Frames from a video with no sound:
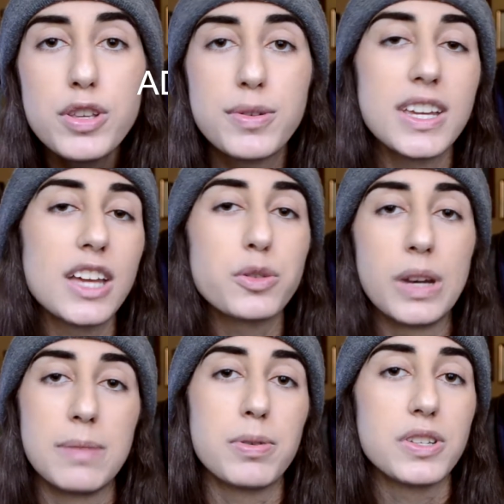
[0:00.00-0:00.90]
You can get
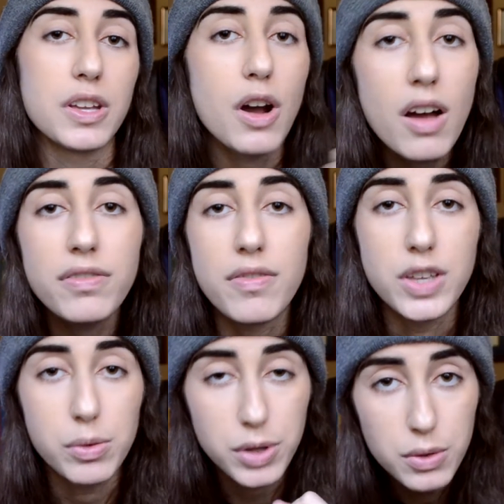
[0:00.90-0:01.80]
20% off if
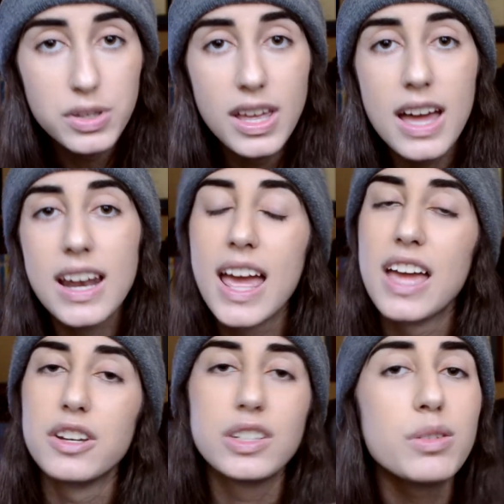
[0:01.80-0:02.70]
you use that.
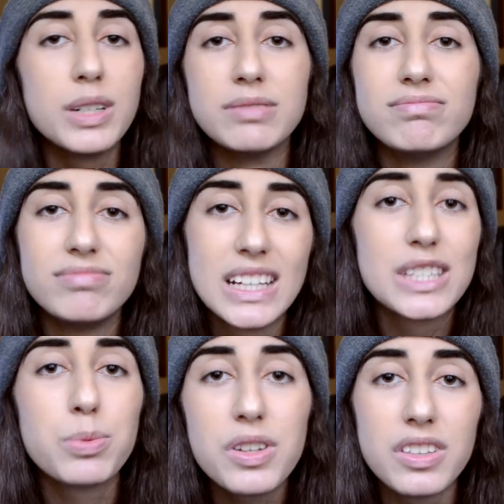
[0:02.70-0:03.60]
Do it.
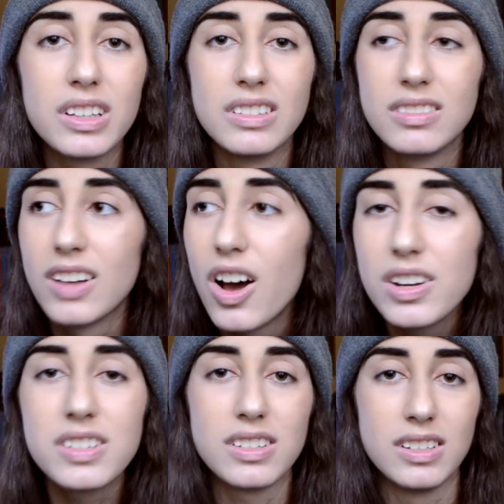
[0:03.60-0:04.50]
It's worth it,
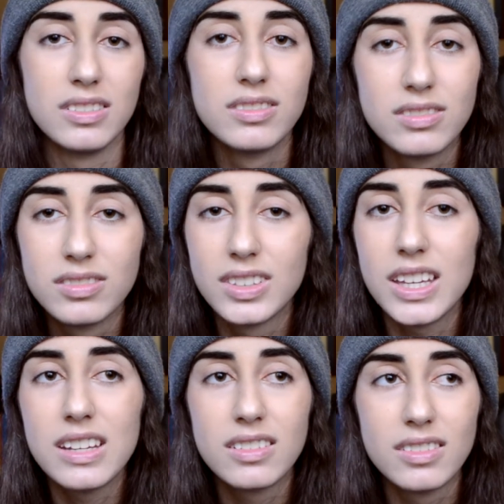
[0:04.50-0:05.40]
honestly.
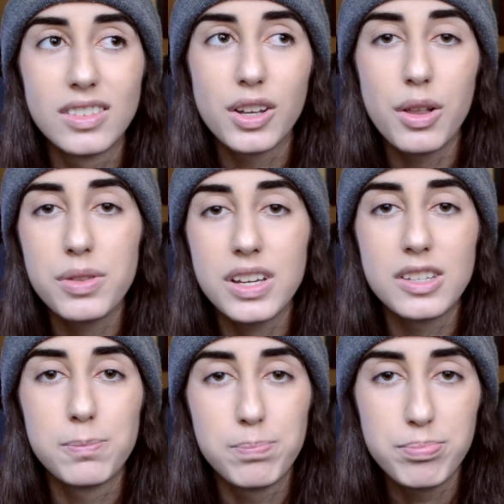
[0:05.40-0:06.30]
Like the clothing
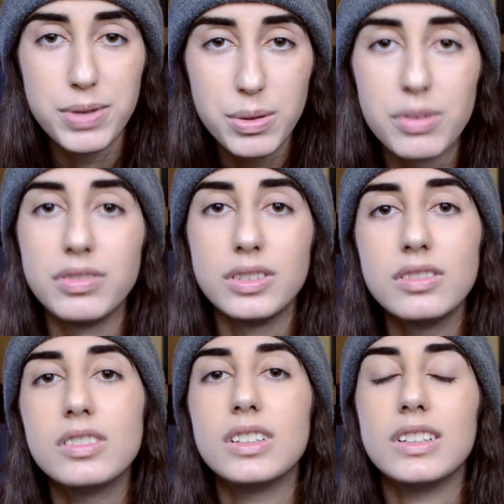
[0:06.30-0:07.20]
is beautiful.
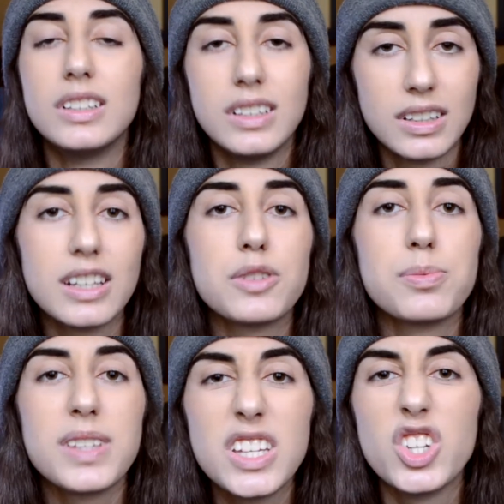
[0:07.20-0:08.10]

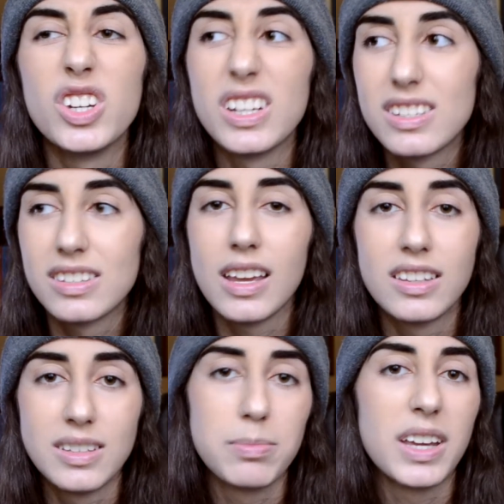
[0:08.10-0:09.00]
It's really good. It's
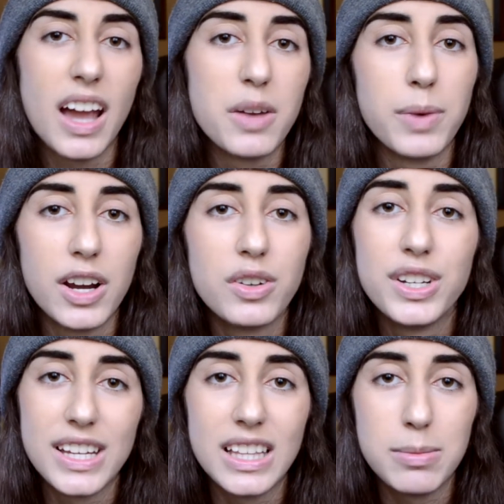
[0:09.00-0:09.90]
like something I'd wear on
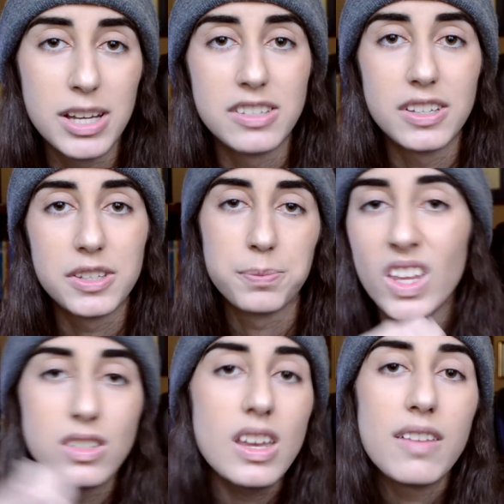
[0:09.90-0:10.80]
a daily basis.
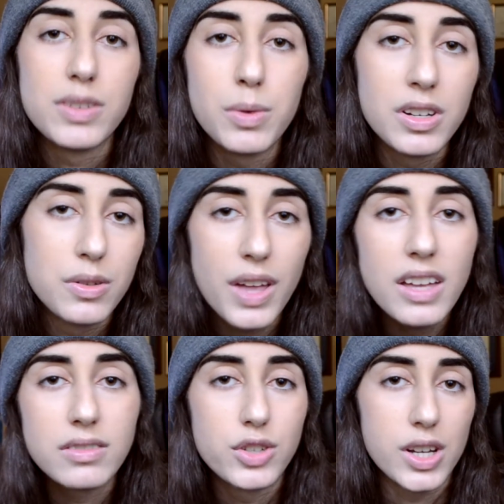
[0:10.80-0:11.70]
So yeah, if you want to do
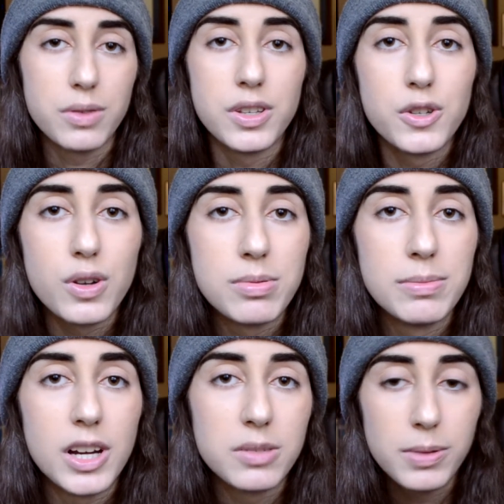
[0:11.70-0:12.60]
that, check out the
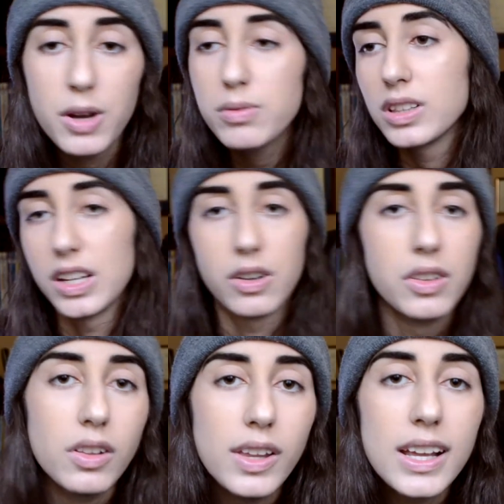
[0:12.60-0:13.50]
description box below, click
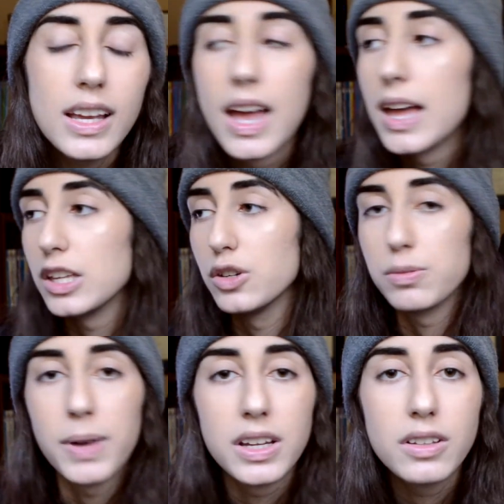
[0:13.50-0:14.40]
on the link,
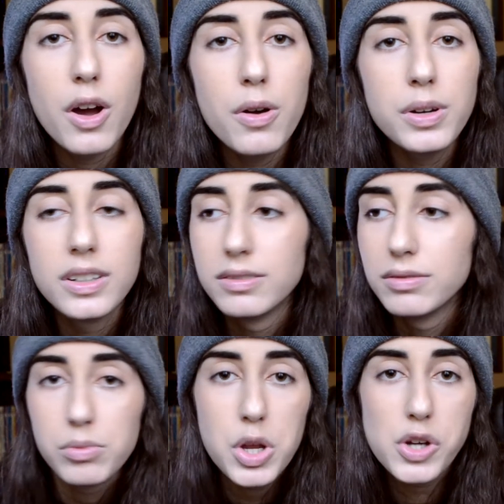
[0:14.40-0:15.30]
use my code.
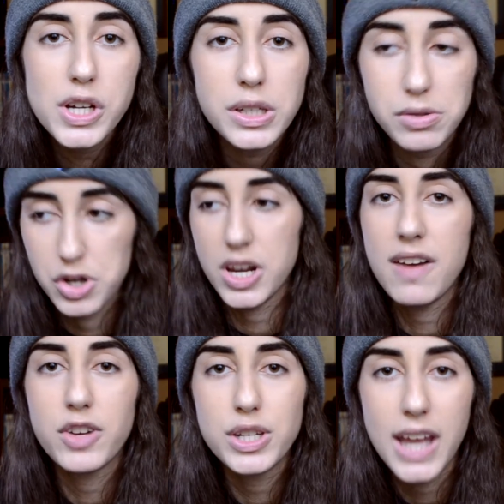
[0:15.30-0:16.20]
You're good. You're going to
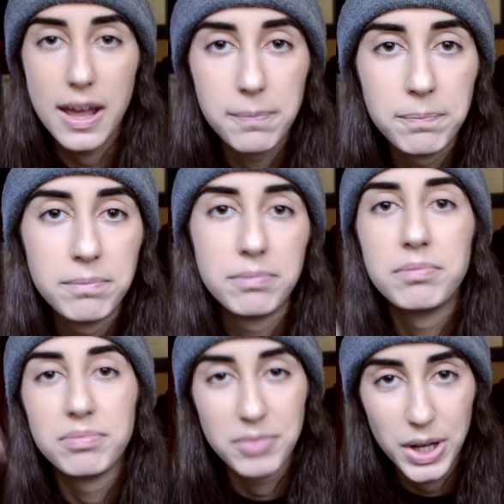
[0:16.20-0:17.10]
have a good day.
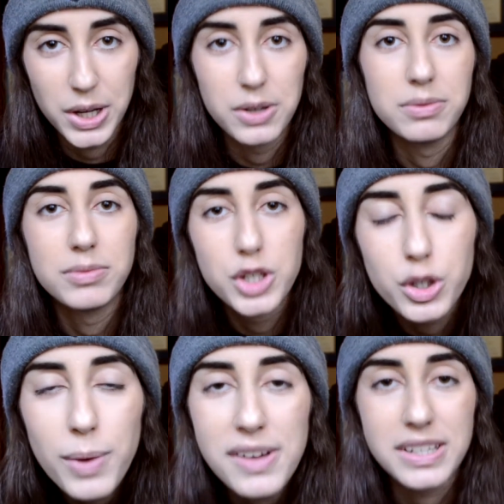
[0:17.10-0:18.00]
Good.
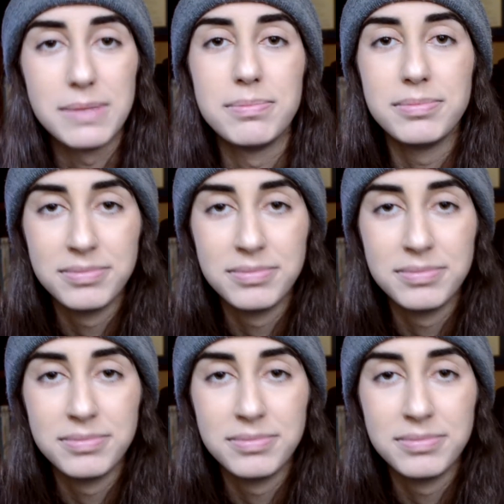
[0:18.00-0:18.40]
You're welcome.